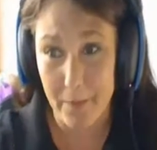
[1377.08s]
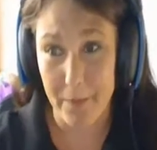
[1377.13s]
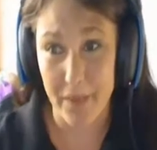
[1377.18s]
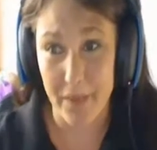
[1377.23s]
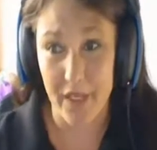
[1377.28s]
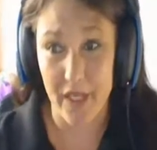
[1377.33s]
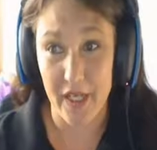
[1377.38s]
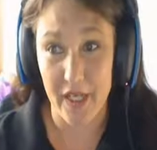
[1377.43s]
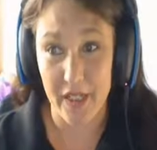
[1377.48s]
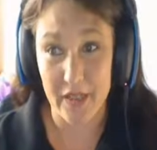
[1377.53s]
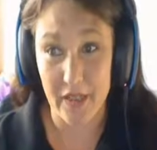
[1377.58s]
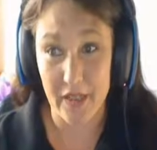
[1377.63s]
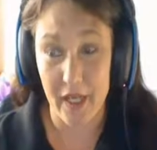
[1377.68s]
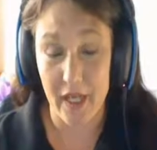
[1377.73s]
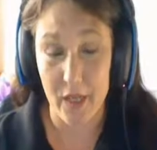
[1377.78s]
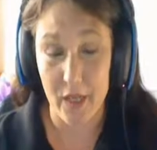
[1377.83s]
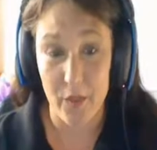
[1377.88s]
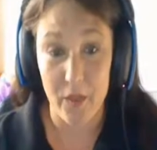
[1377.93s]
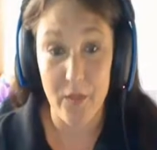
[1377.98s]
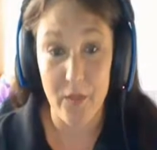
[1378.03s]
But
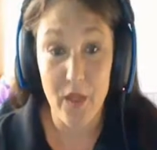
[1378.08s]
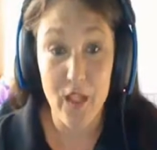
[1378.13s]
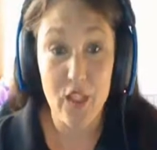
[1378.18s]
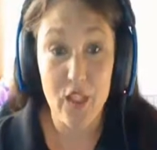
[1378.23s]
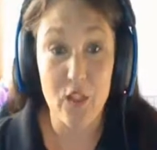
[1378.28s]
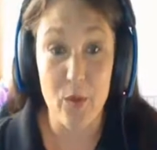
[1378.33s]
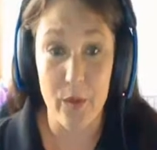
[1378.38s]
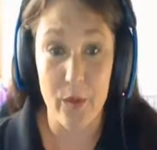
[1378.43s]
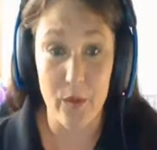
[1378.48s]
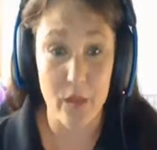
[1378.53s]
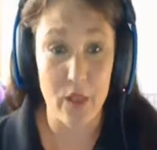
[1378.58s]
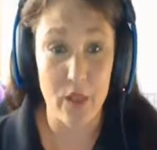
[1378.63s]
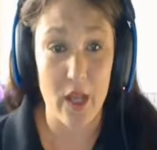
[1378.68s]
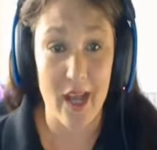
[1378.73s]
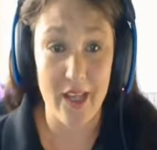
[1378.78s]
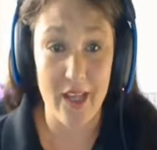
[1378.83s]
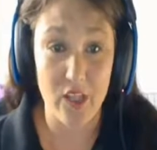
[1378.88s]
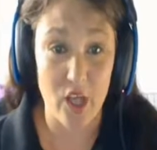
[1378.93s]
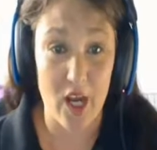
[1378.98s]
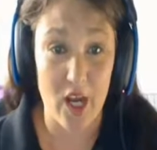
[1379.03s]
anyway, so we were.
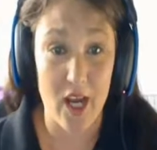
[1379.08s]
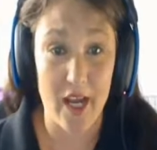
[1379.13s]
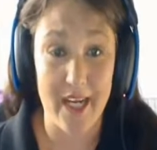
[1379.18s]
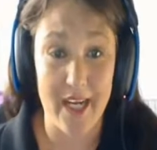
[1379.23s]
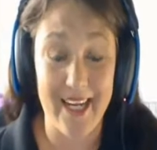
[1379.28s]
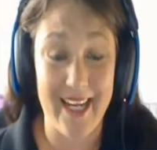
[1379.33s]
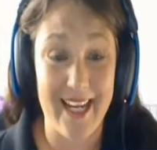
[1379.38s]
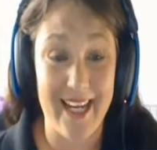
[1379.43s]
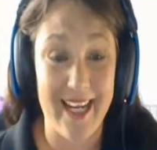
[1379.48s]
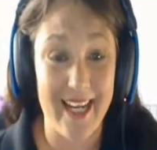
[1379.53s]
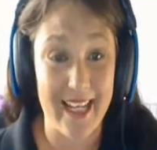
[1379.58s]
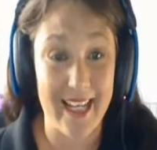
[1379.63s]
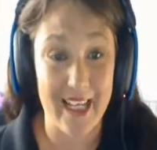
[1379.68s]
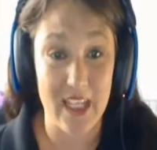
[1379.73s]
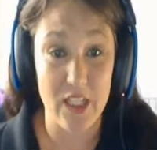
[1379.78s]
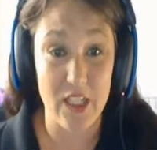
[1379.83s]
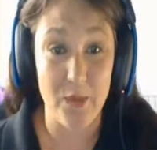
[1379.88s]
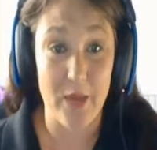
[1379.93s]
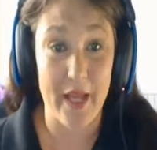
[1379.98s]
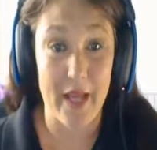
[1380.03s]
I tried. It
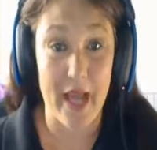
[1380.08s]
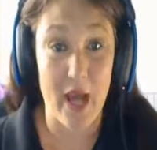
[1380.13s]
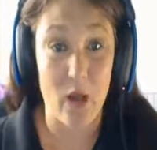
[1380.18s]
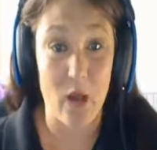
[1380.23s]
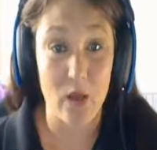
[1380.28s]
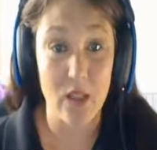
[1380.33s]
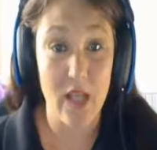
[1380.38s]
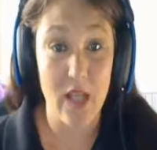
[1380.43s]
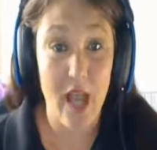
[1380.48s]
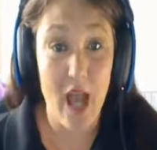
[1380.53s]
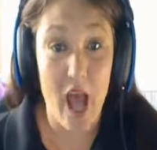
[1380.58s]
kicked me out.